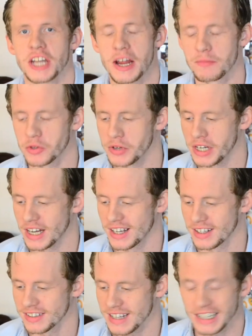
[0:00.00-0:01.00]
Today I'm doing
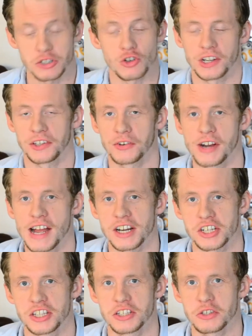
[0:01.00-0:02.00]
a second trailer
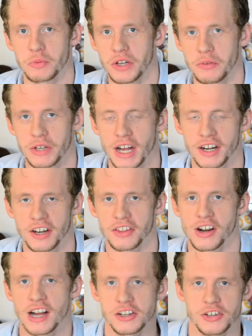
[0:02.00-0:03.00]
reaction this week. We got
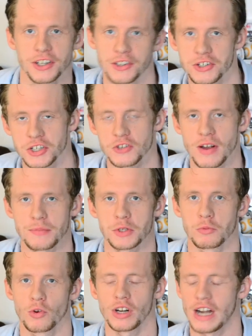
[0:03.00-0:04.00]
another hot trailer just dropped
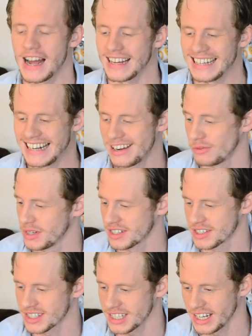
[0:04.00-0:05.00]
this morning. I cannot
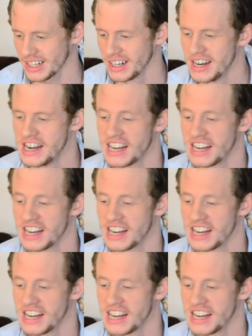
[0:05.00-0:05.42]
wait to see it.